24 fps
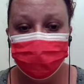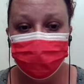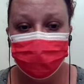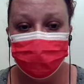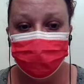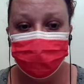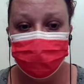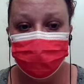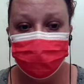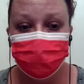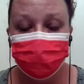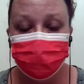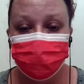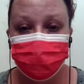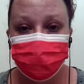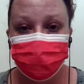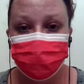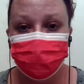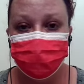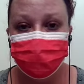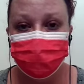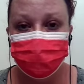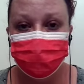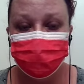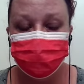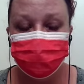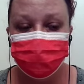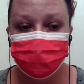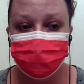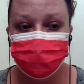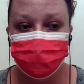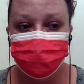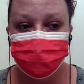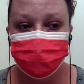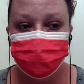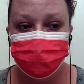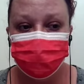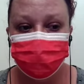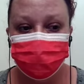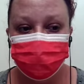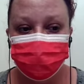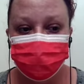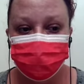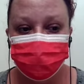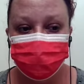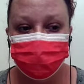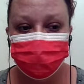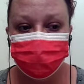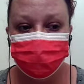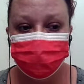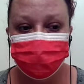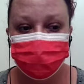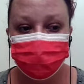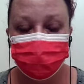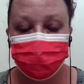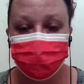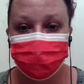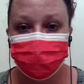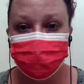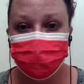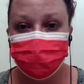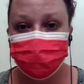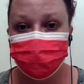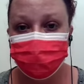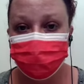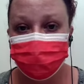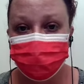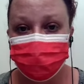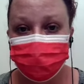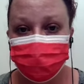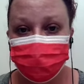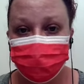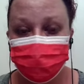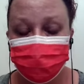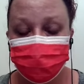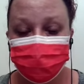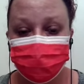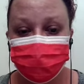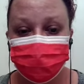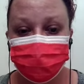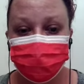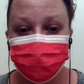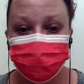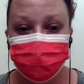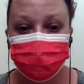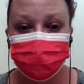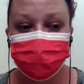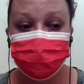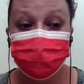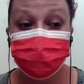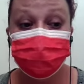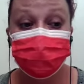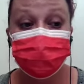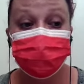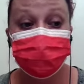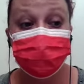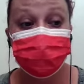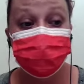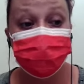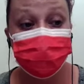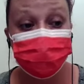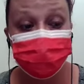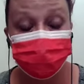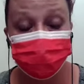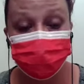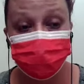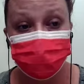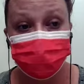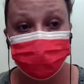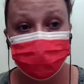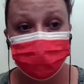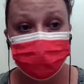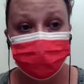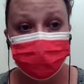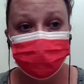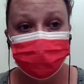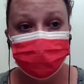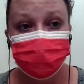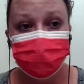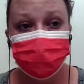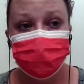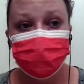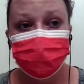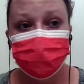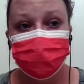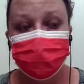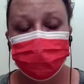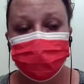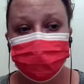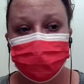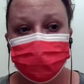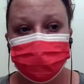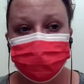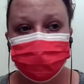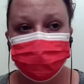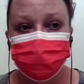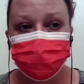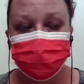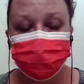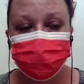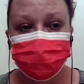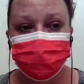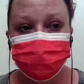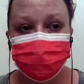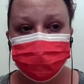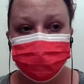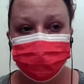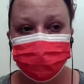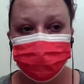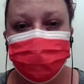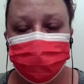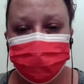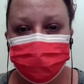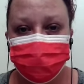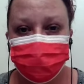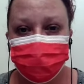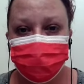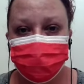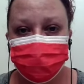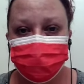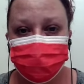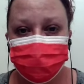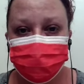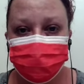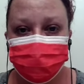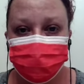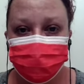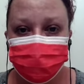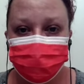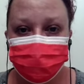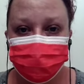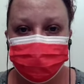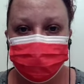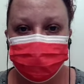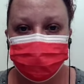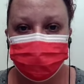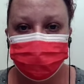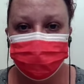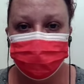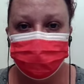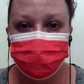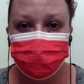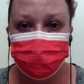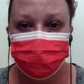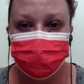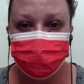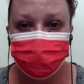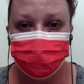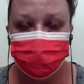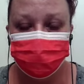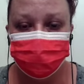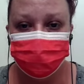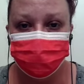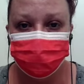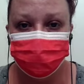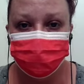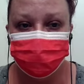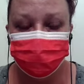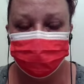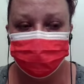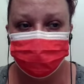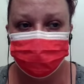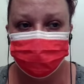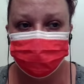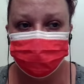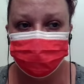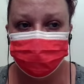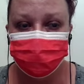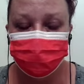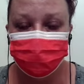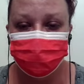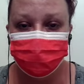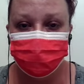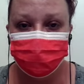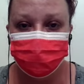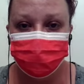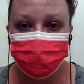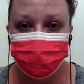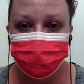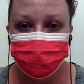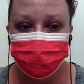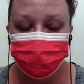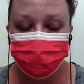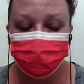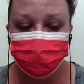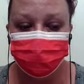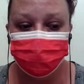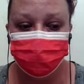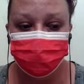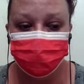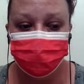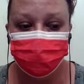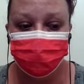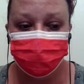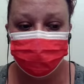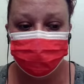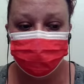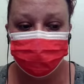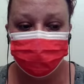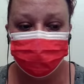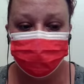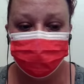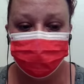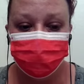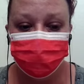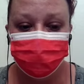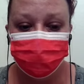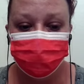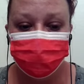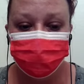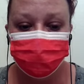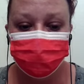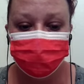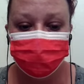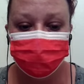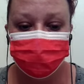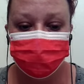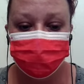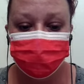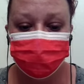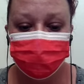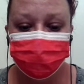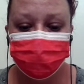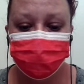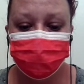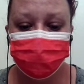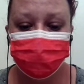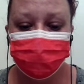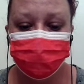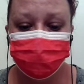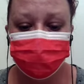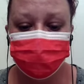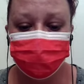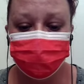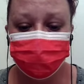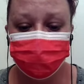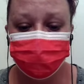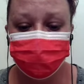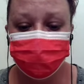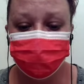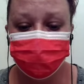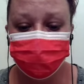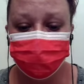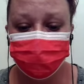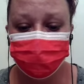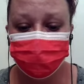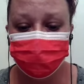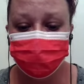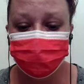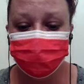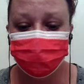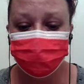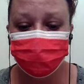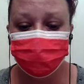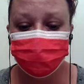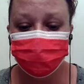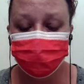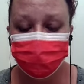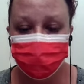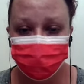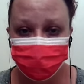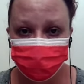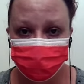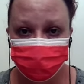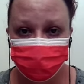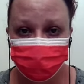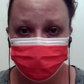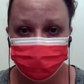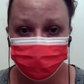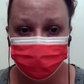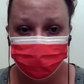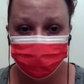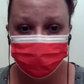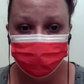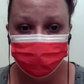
I can't engage in conversations. So I'm having trouble with that, trouble with my memory. But something inside me tells me that things are going to get better here. Because I started feeling better in March,